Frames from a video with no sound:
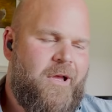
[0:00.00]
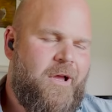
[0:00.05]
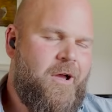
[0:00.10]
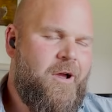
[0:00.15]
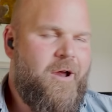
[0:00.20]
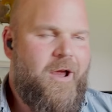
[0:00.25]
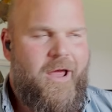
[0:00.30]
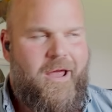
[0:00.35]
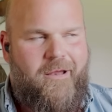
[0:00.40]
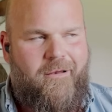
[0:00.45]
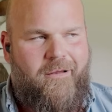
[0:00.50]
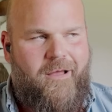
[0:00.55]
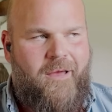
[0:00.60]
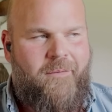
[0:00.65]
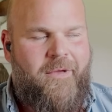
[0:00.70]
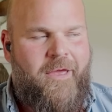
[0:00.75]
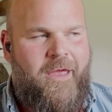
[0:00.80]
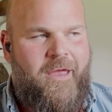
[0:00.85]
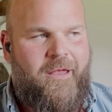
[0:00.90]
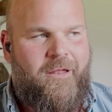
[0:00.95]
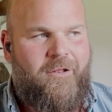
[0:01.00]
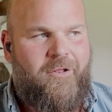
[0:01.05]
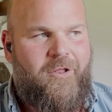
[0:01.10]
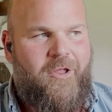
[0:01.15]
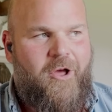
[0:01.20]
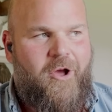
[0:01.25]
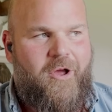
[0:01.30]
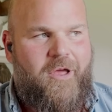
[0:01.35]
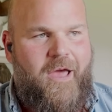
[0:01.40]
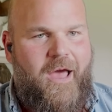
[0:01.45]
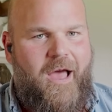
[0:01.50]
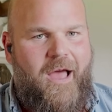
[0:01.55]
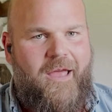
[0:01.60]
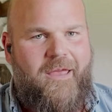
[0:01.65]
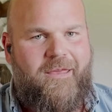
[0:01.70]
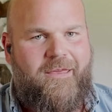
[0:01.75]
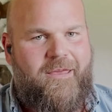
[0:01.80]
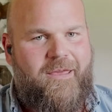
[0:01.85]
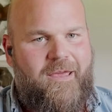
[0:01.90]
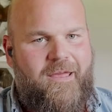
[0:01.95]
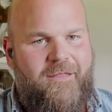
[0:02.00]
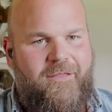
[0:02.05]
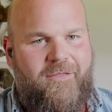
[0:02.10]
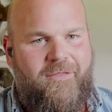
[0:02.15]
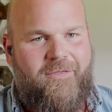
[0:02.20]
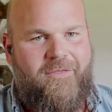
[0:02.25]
All right. I mean, look, I get